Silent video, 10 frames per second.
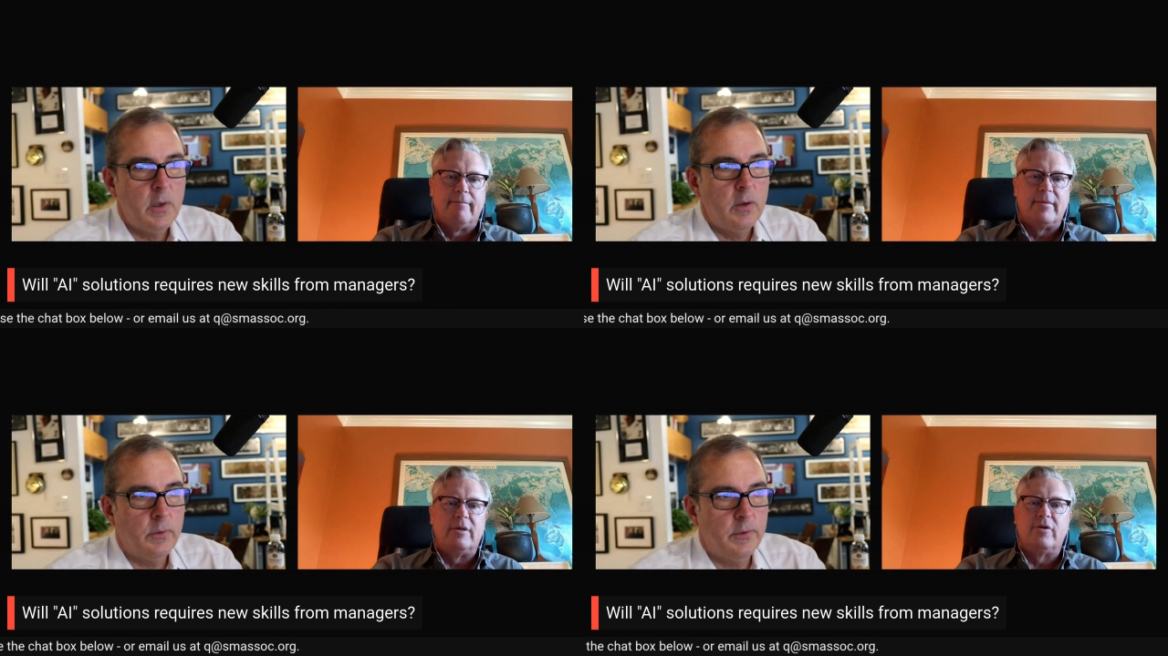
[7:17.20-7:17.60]

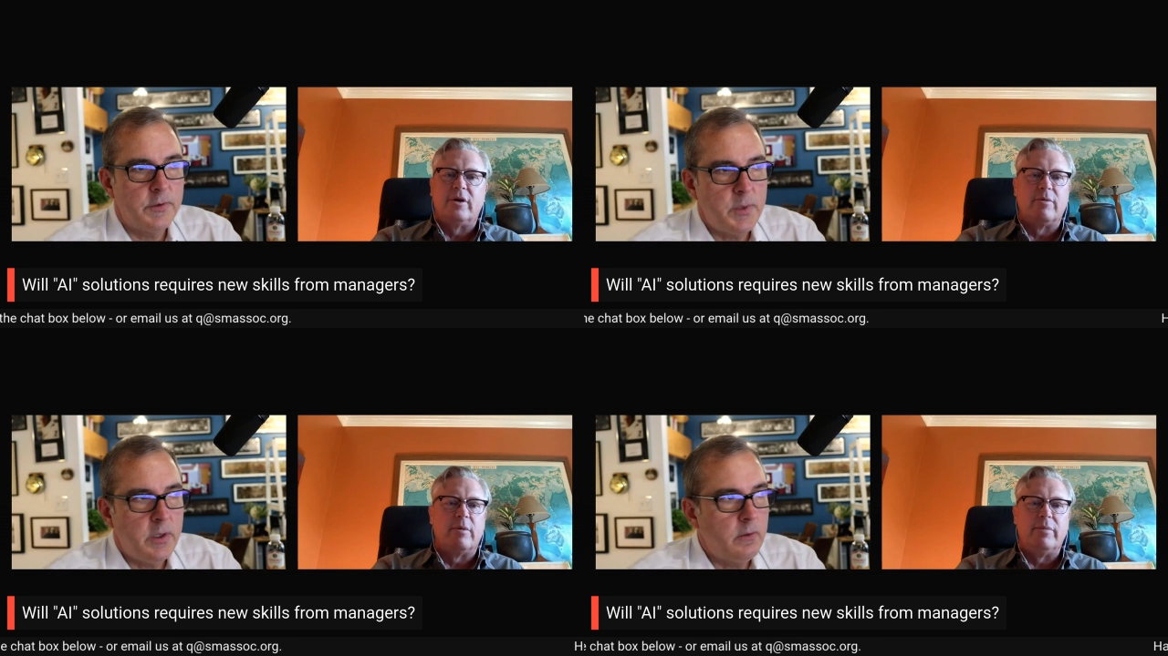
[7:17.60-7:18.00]
Speaker 1: will this
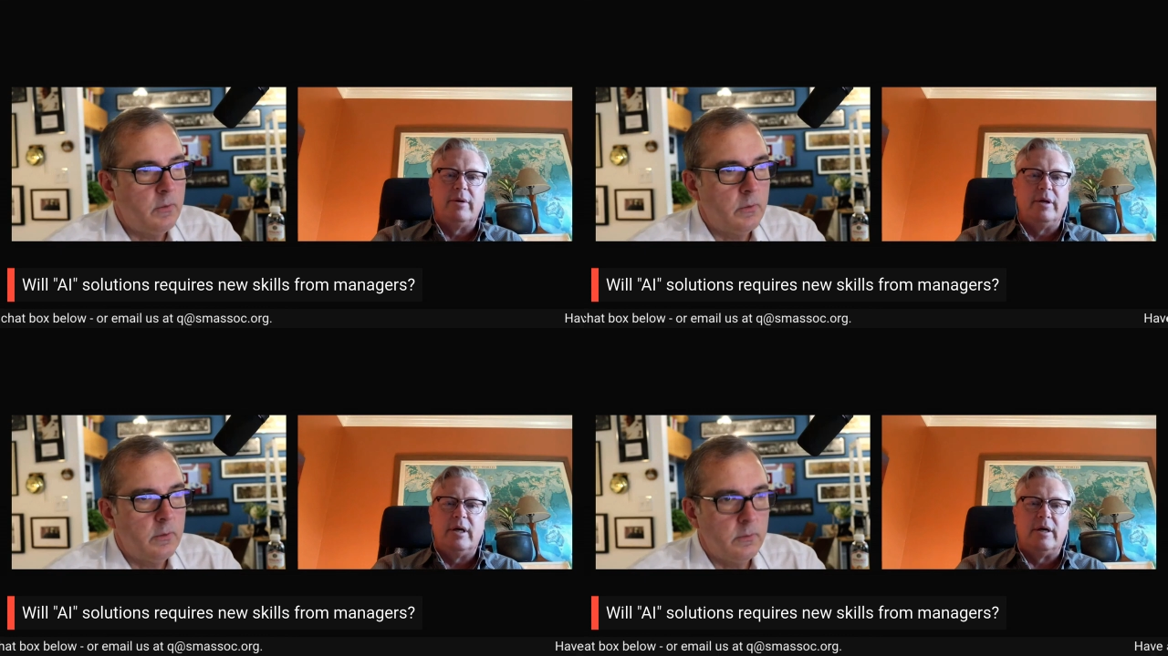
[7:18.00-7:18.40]
mean? Re-
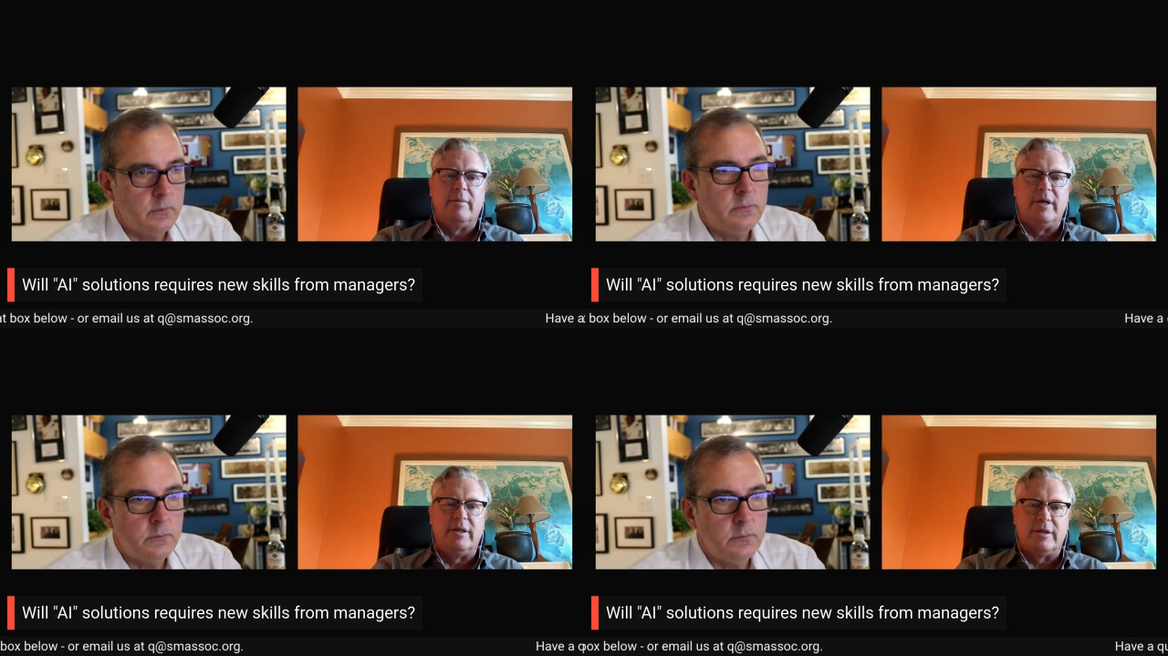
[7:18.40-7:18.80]
yeah,
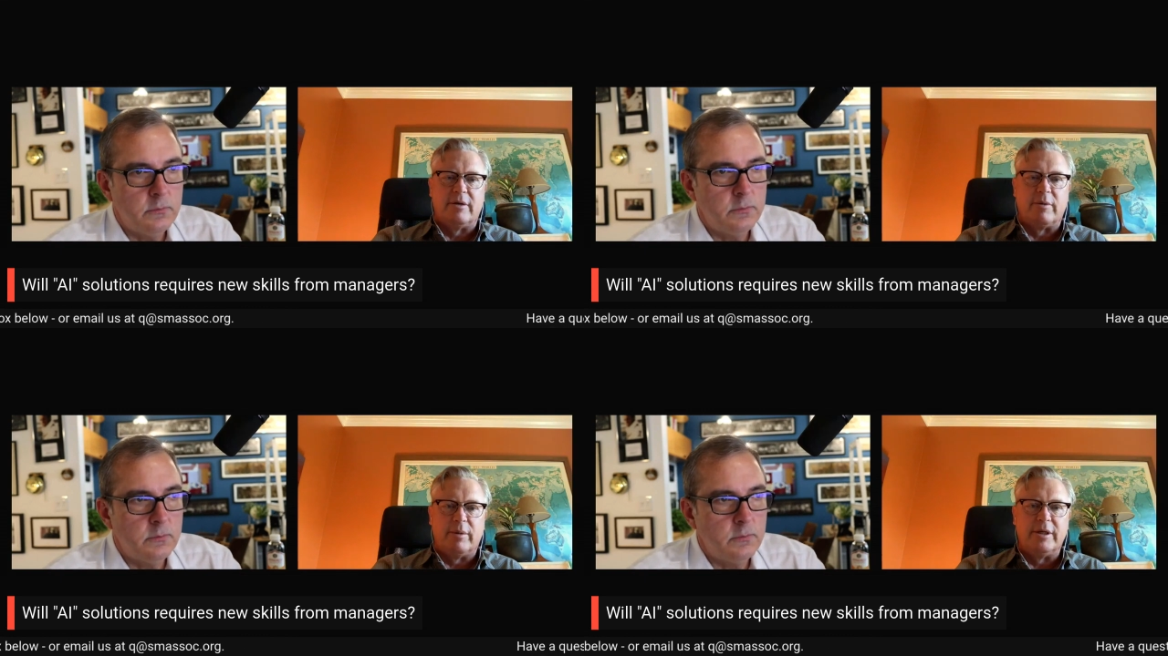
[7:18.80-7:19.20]
I mean, it's
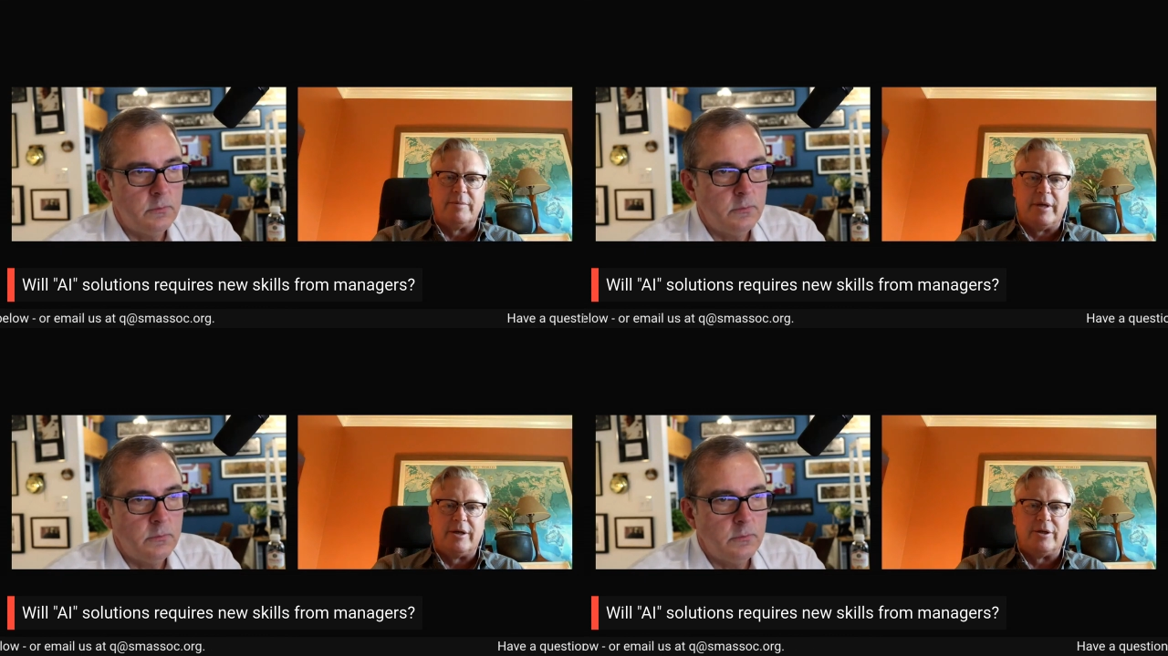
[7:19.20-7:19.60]
going to
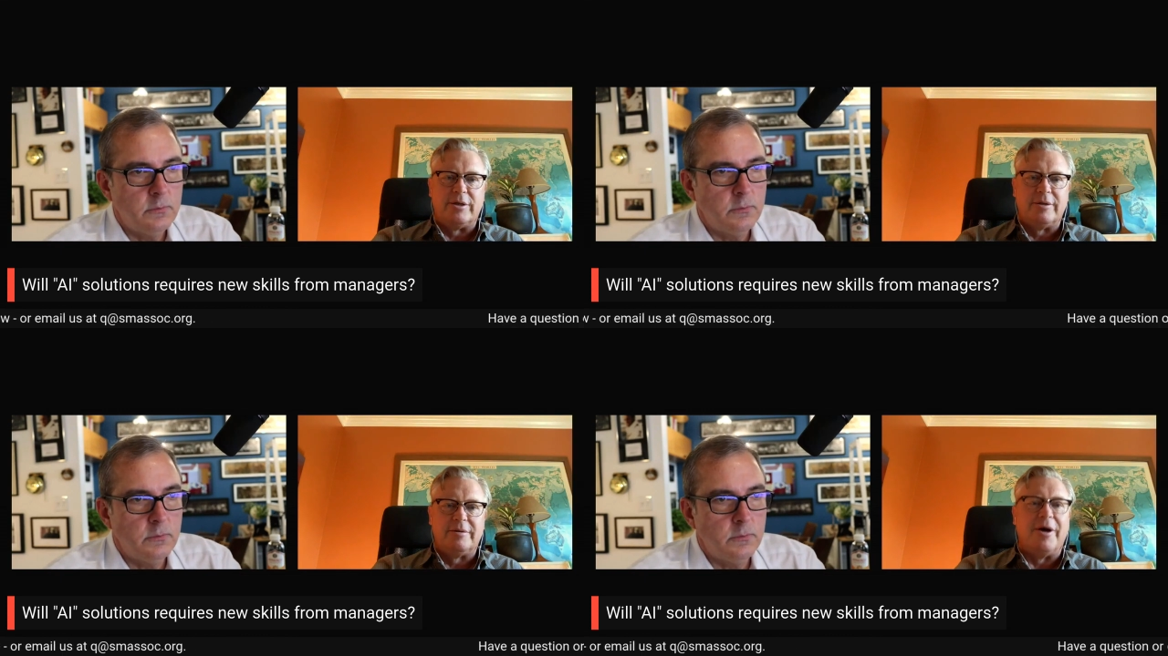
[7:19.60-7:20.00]
replace
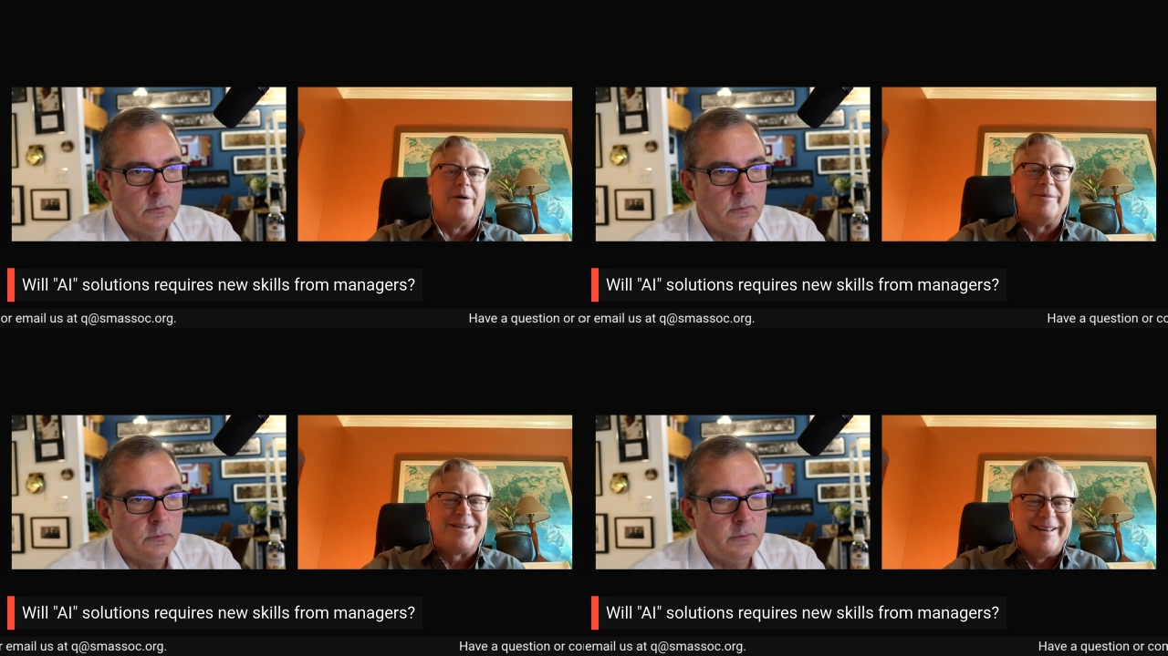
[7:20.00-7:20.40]
managers. No,
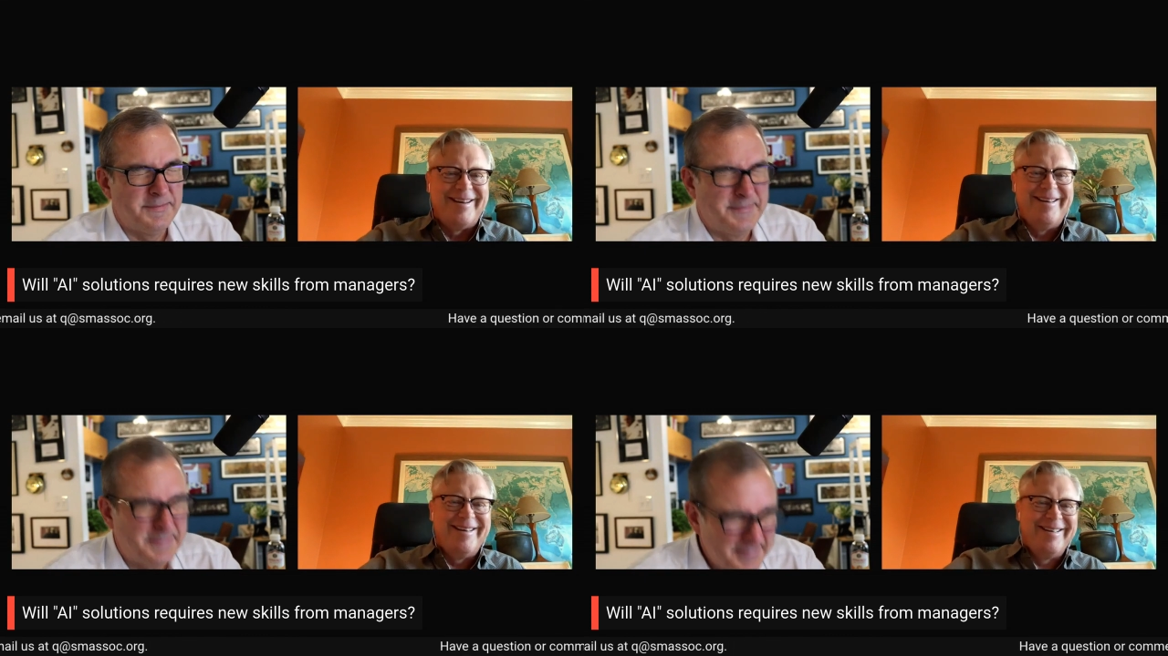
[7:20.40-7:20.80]
I'm just
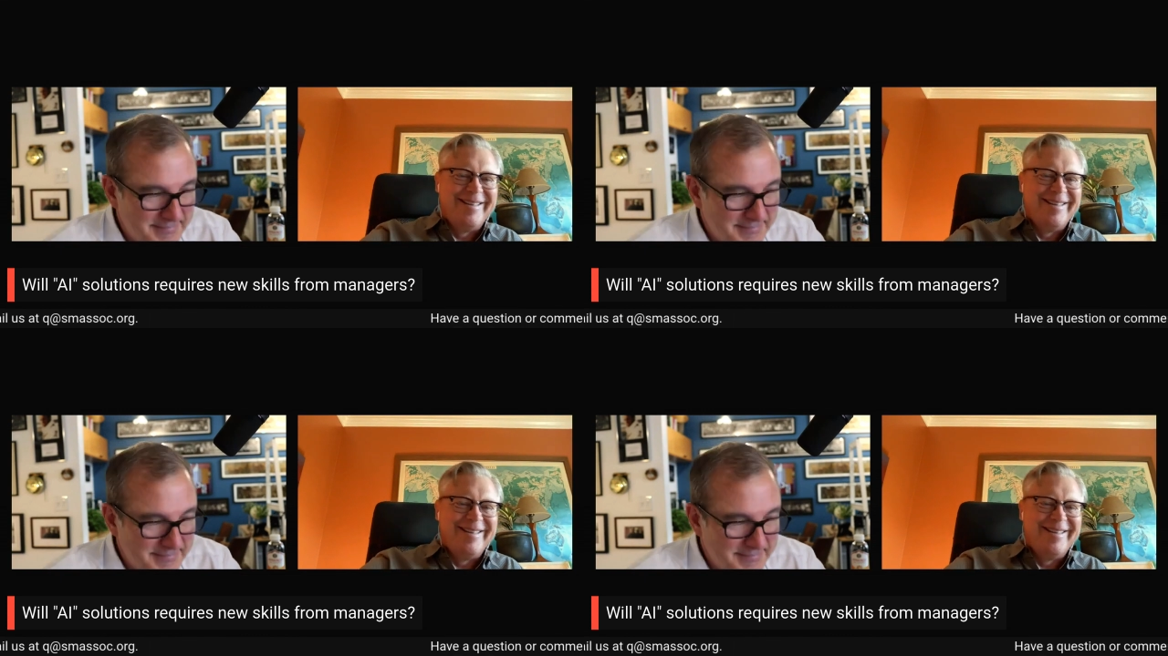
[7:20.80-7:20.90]
kidding.